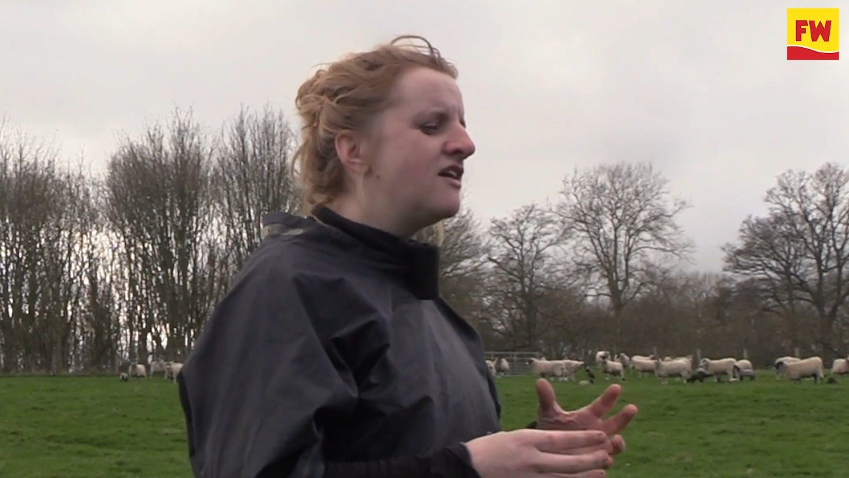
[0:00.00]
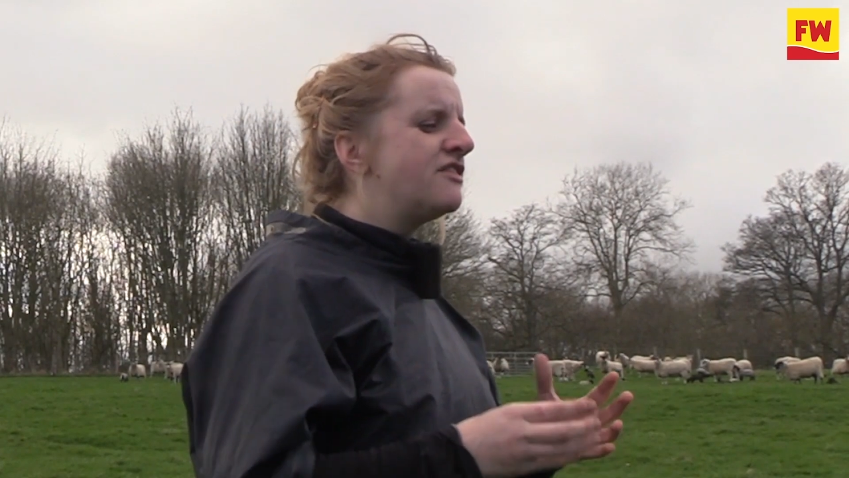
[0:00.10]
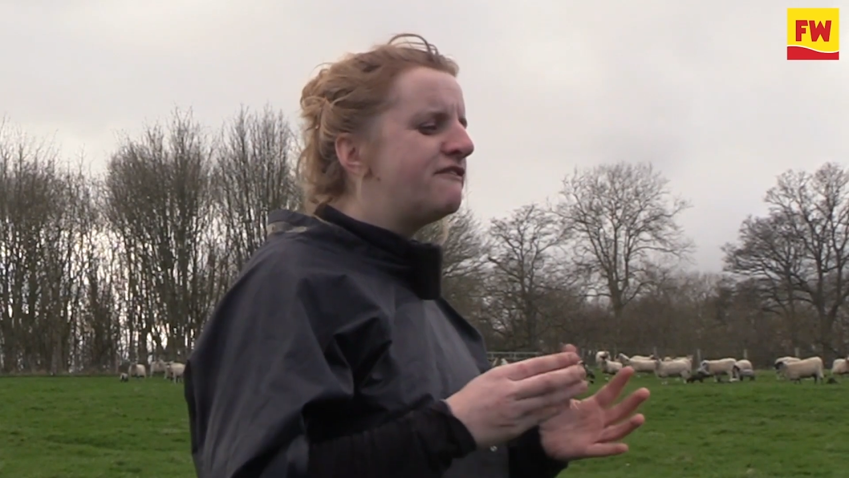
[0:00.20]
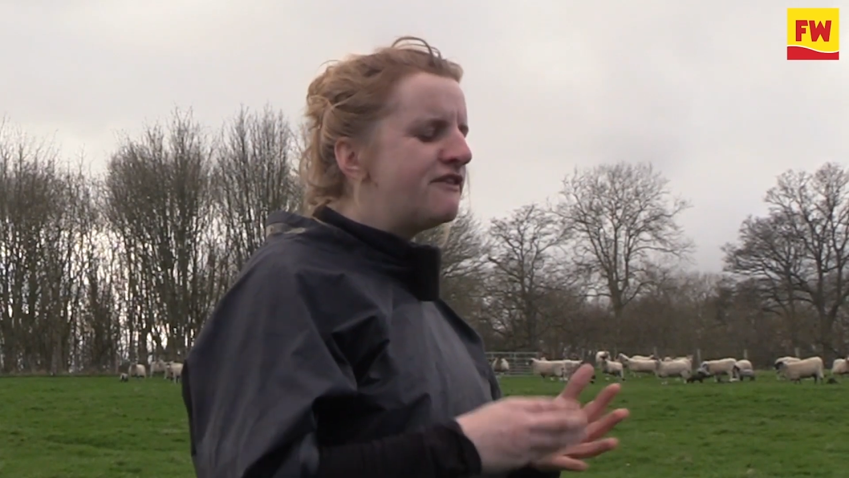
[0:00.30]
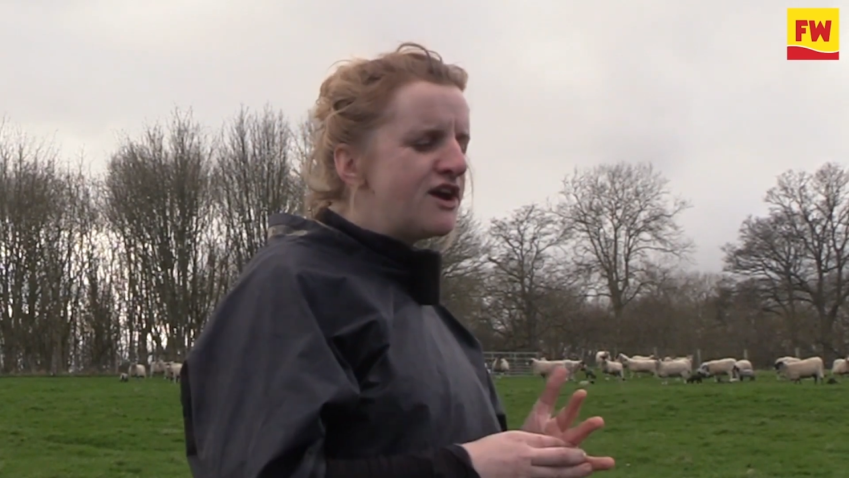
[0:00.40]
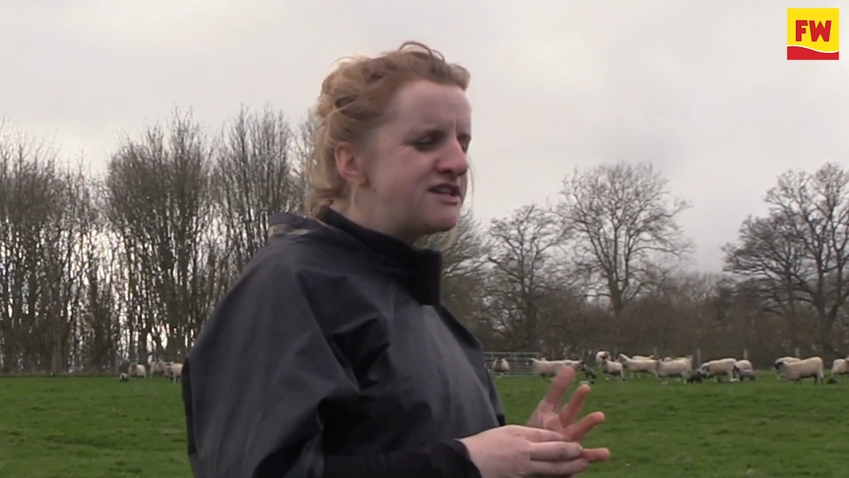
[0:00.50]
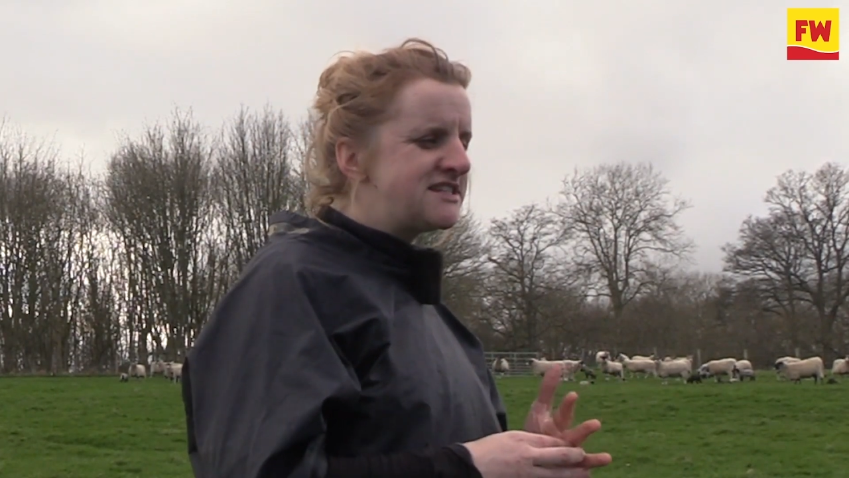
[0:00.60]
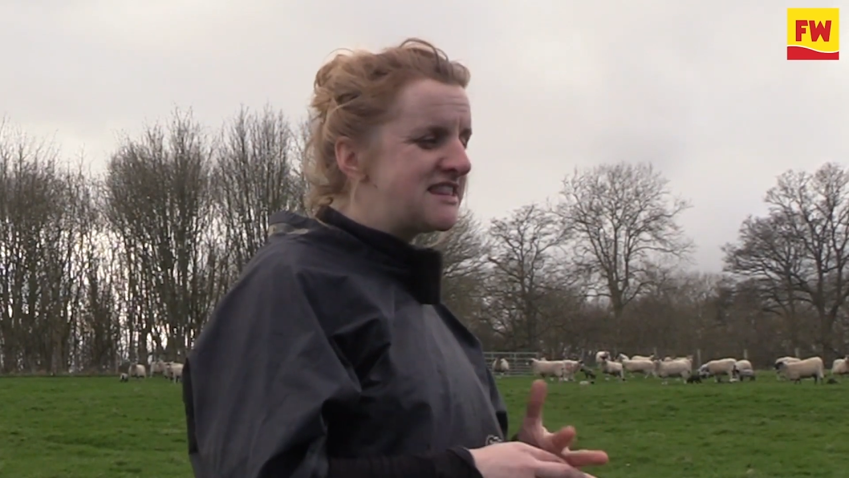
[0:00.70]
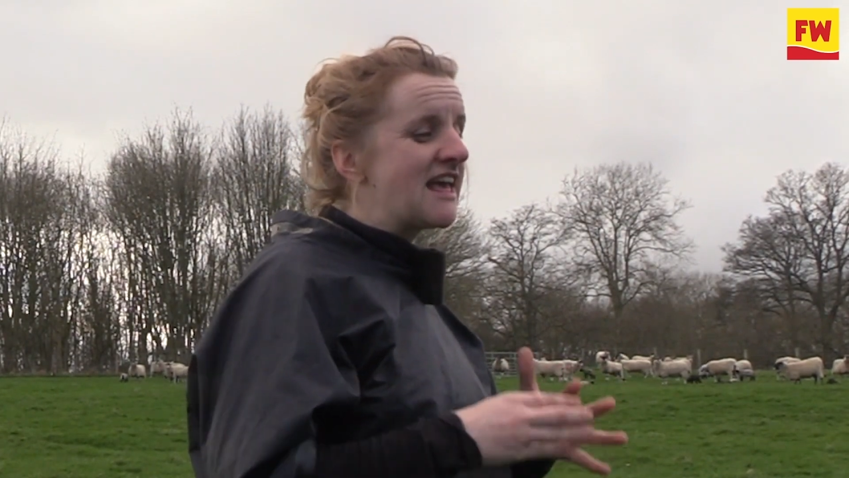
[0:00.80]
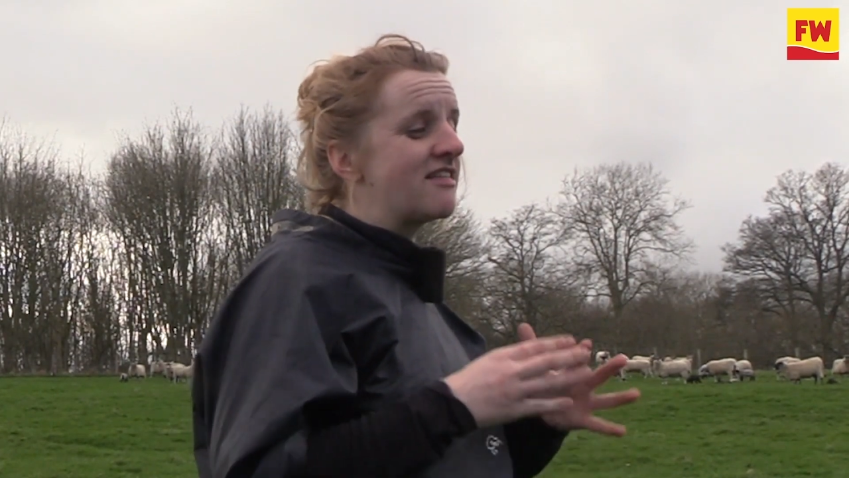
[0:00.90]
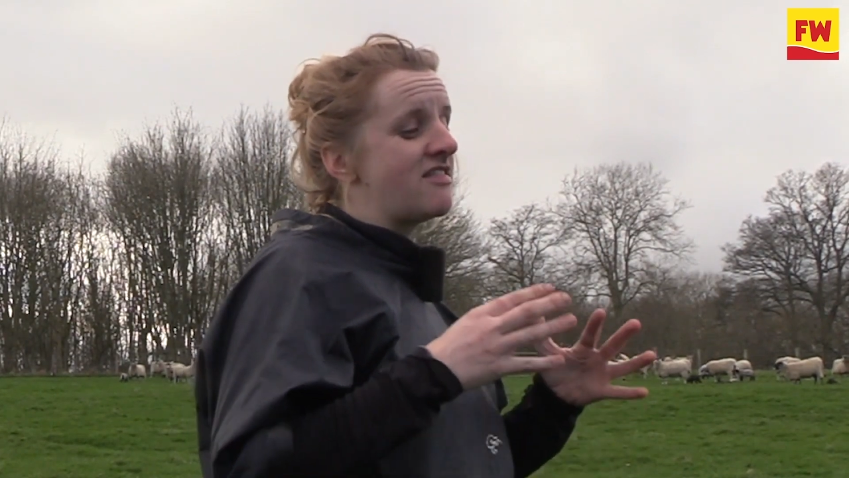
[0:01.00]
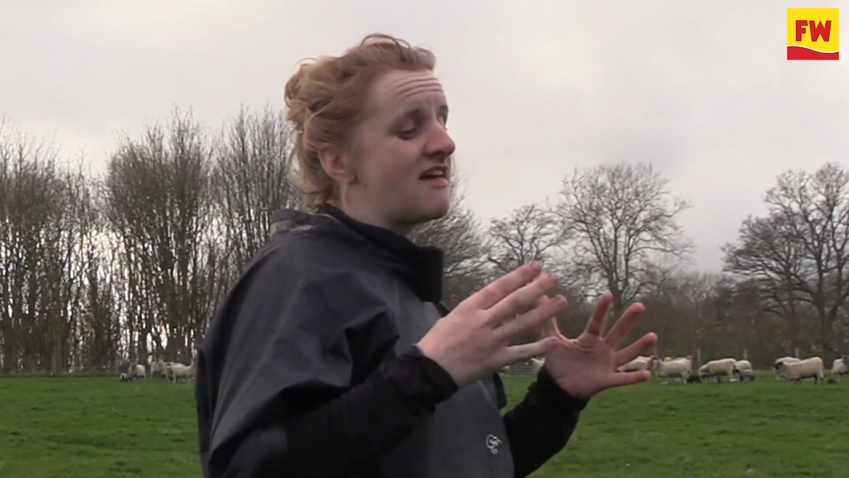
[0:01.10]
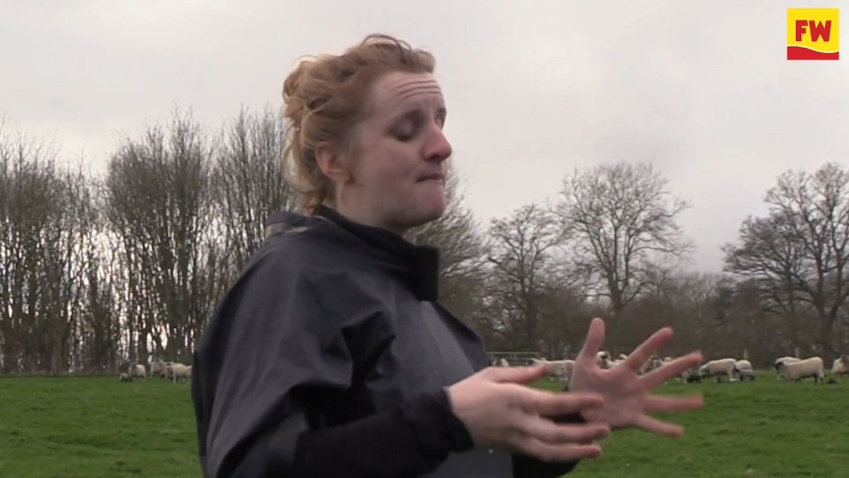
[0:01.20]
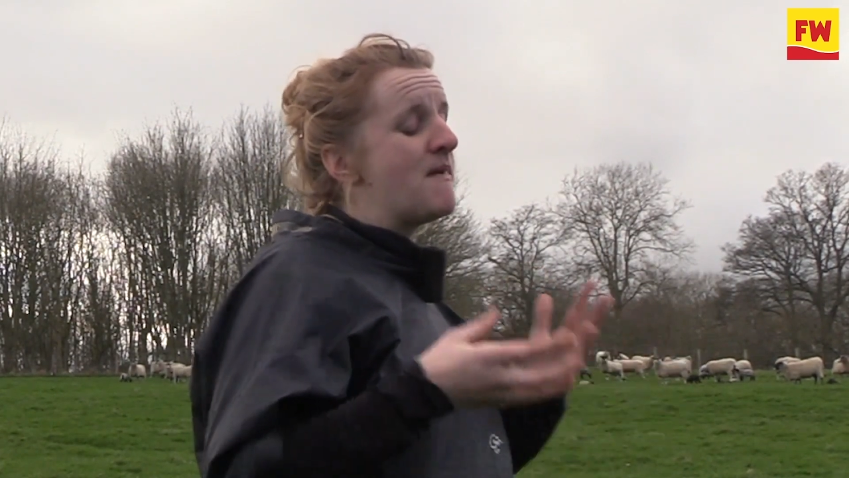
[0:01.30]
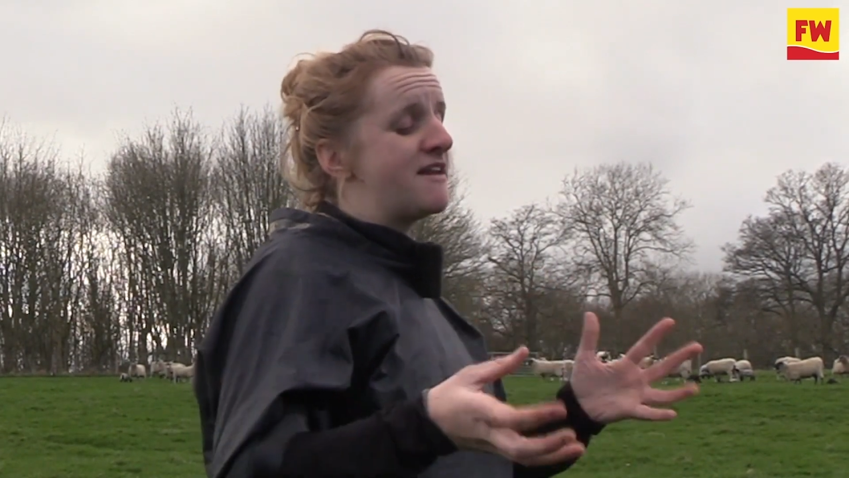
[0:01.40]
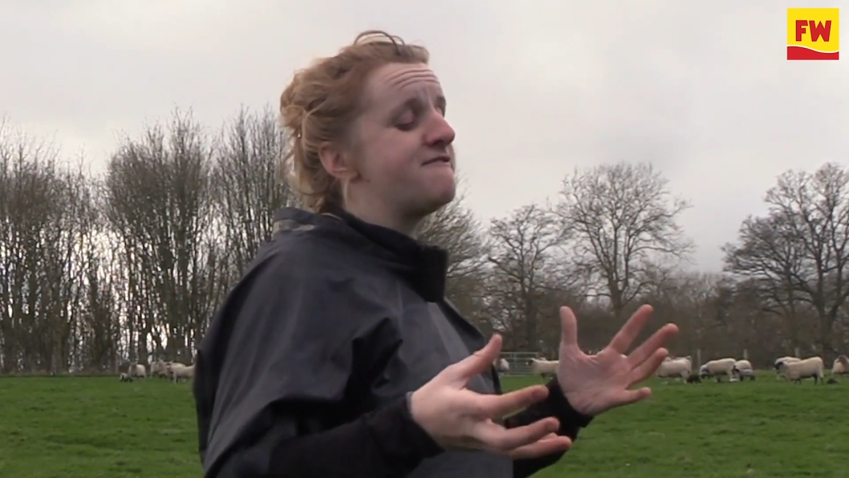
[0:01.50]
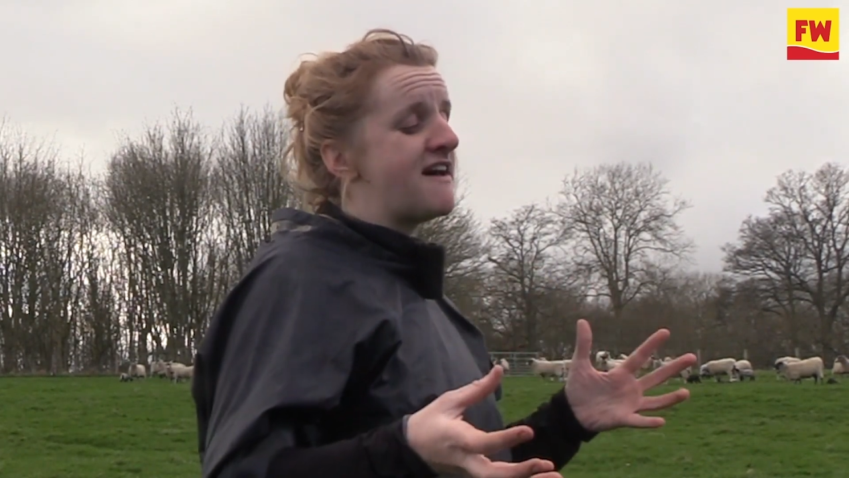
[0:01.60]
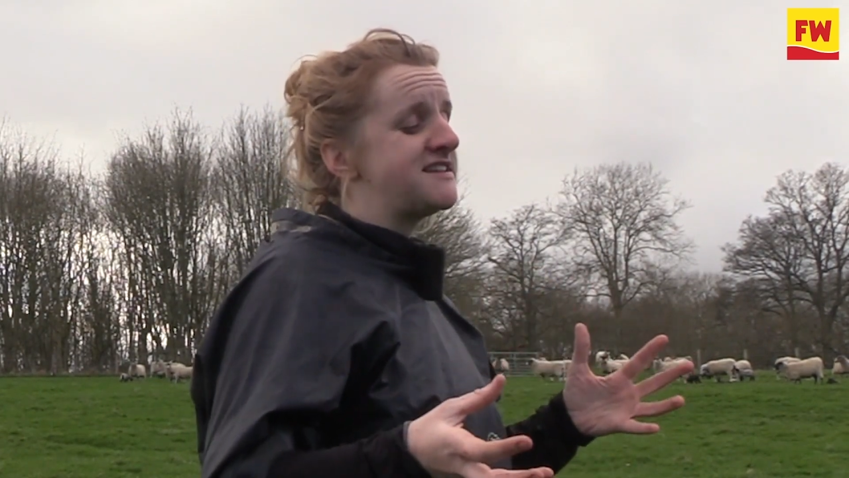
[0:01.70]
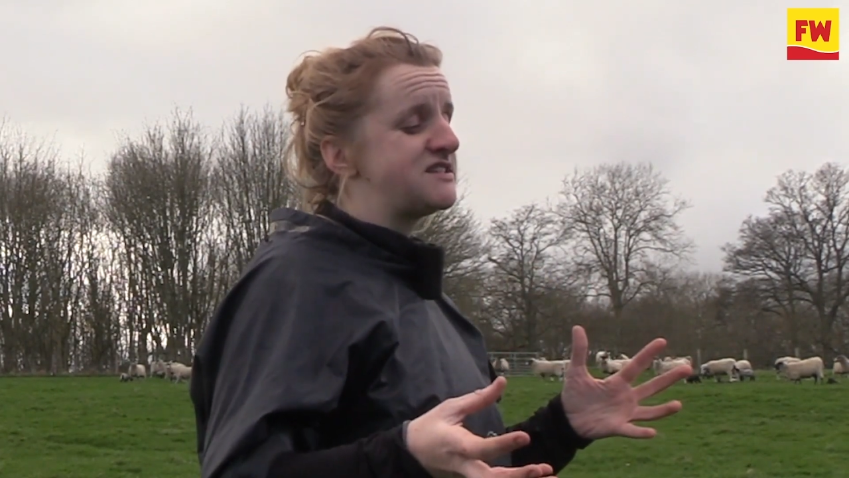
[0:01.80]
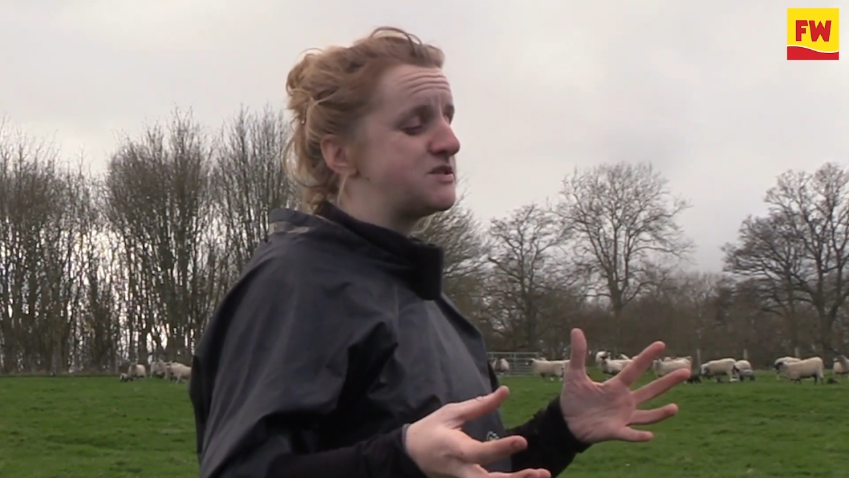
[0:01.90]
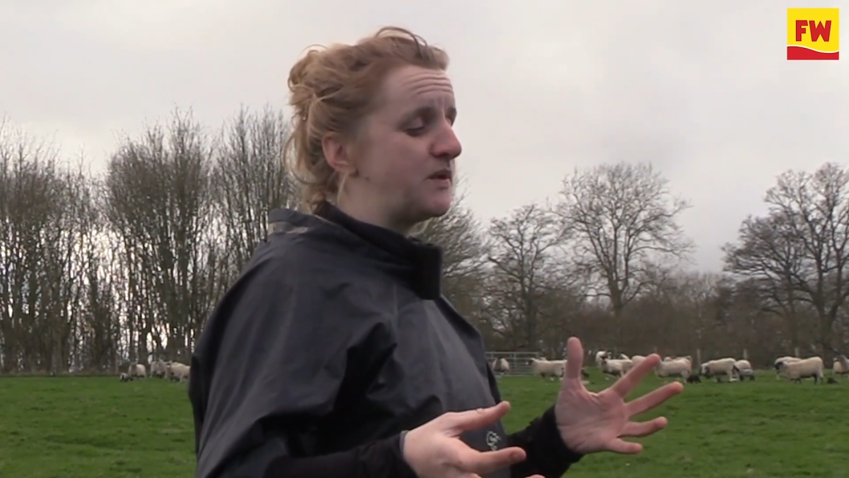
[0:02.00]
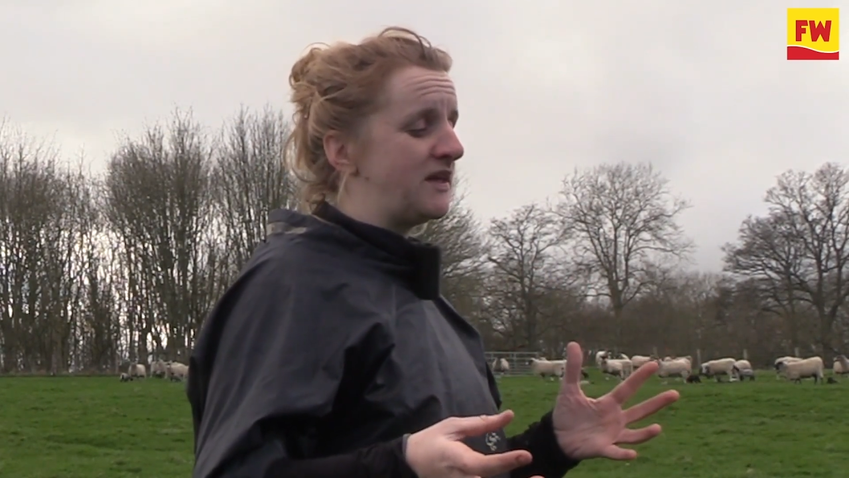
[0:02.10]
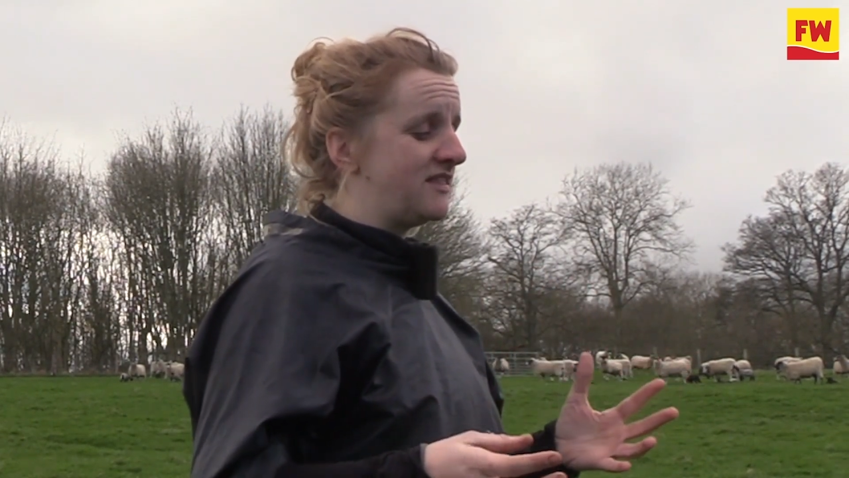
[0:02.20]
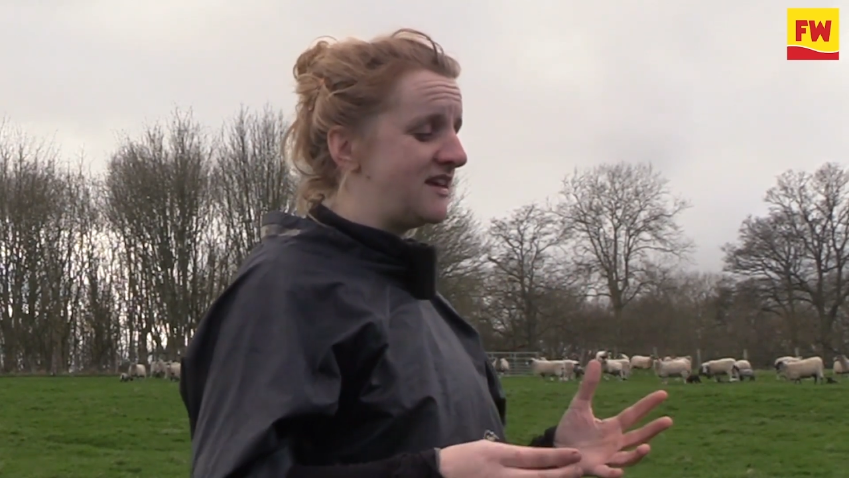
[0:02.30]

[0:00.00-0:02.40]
the first thing that manifests with